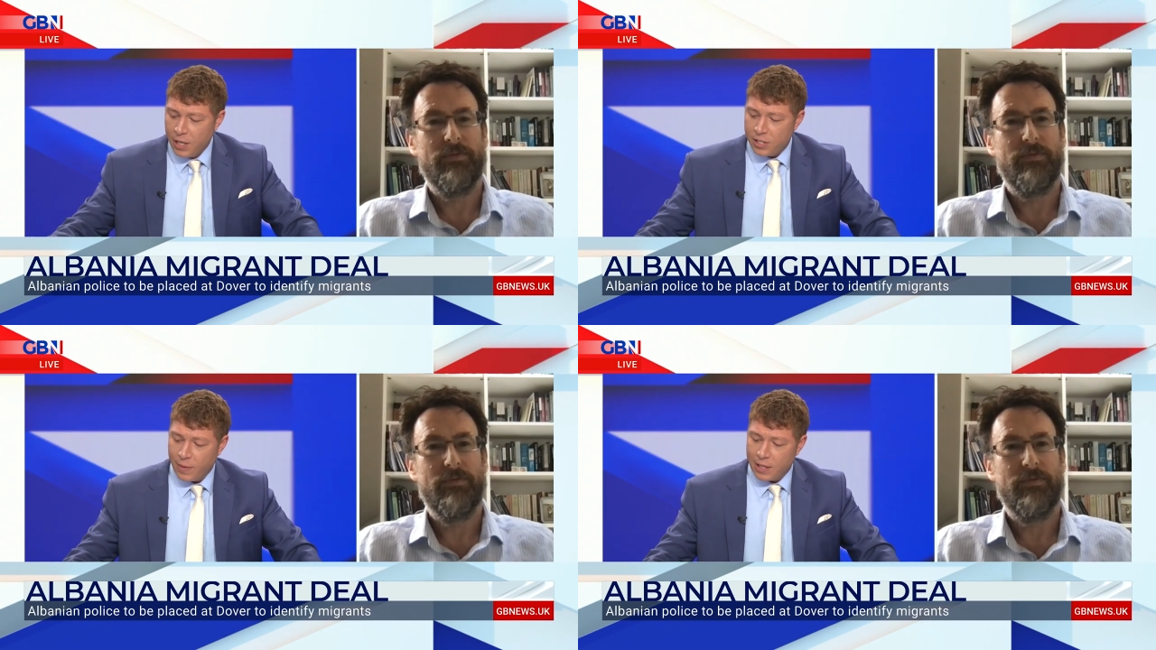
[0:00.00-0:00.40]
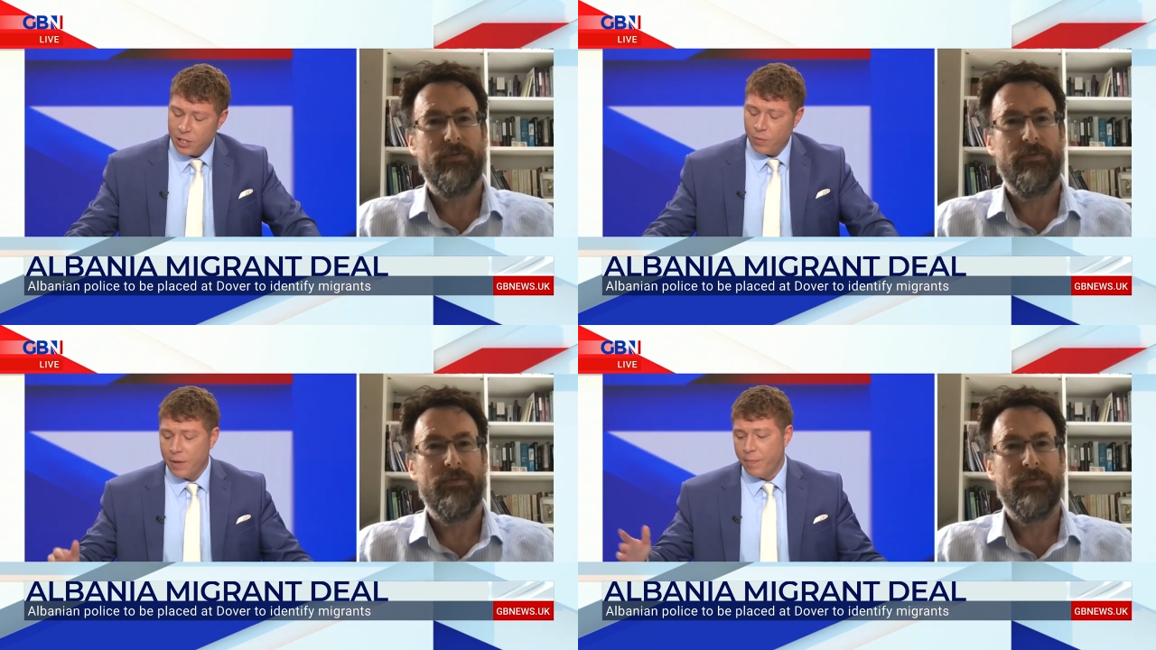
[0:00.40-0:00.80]
Speaker 1: So
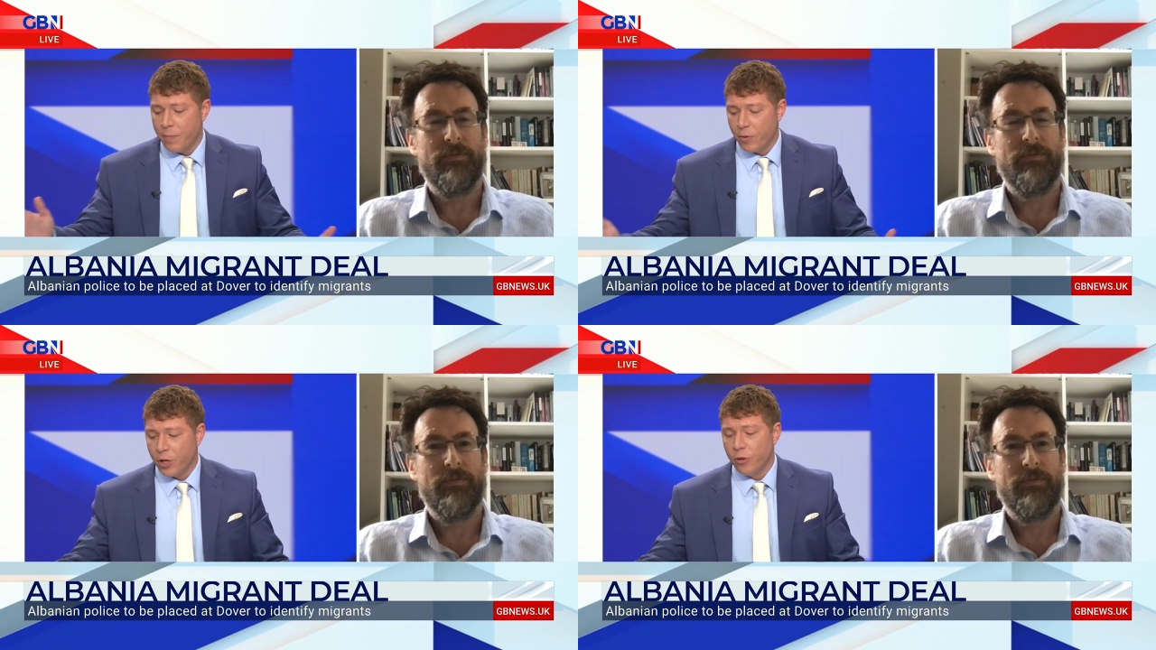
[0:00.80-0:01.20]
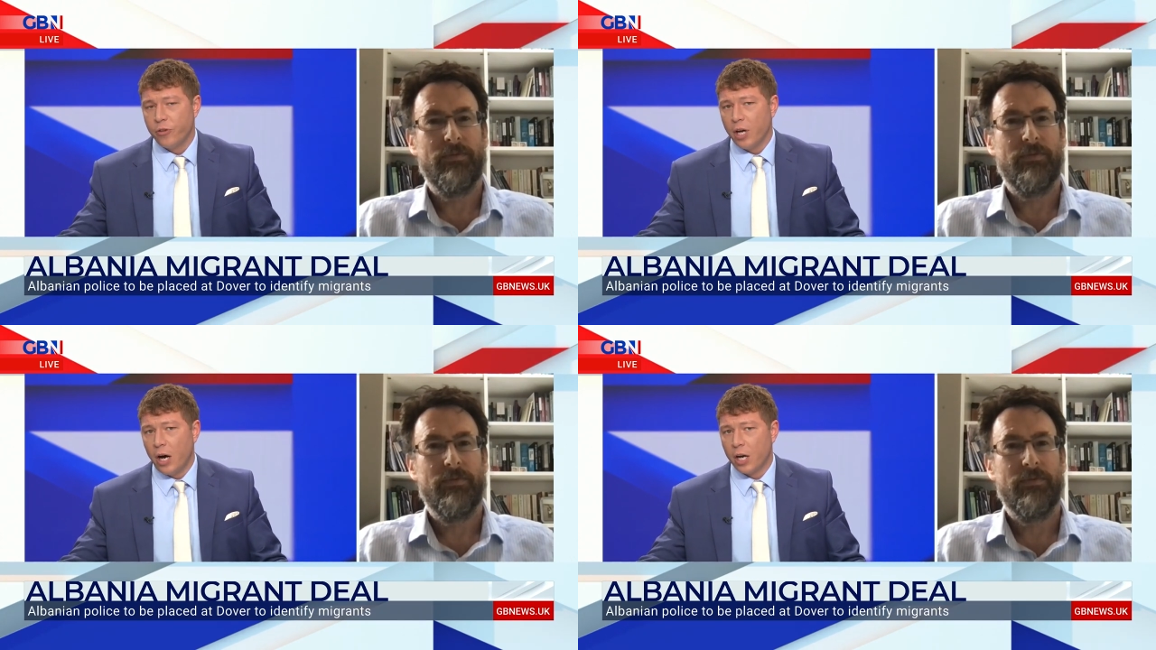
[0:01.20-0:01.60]
actually, when people use
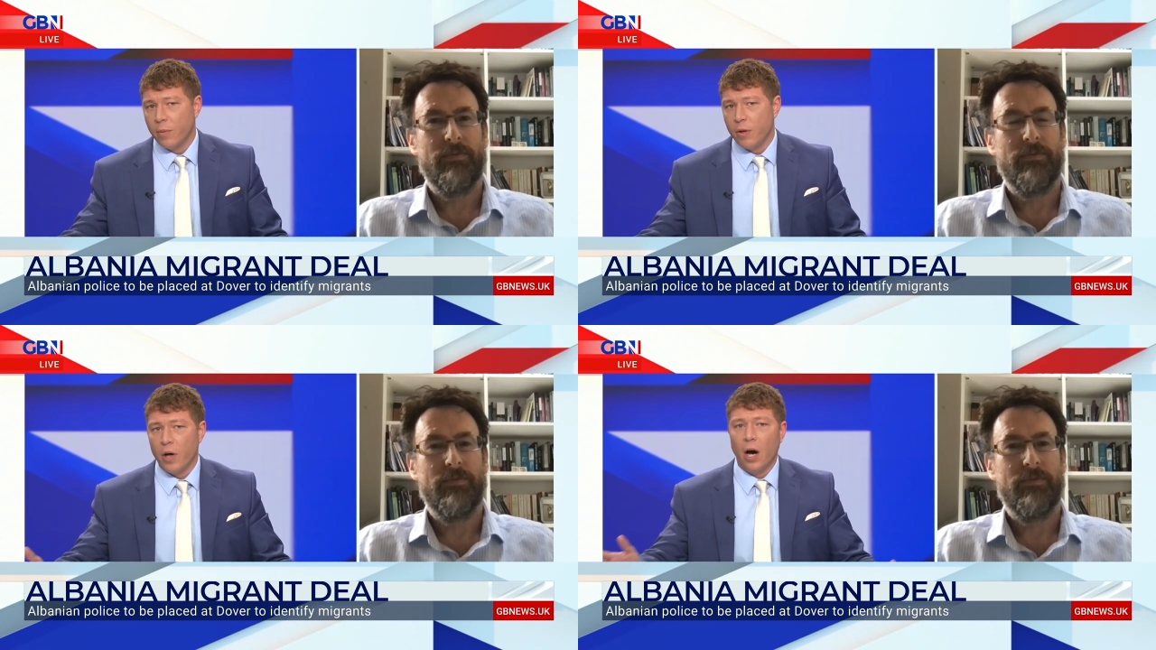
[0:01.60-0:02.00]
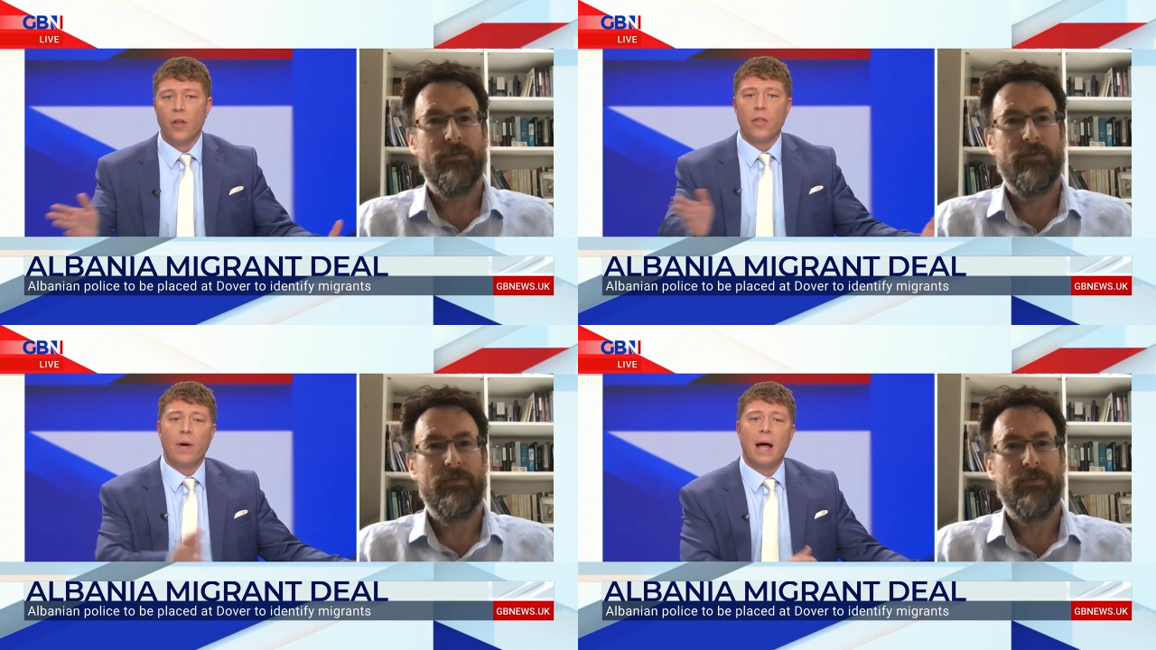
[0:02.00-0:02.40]
the argument that other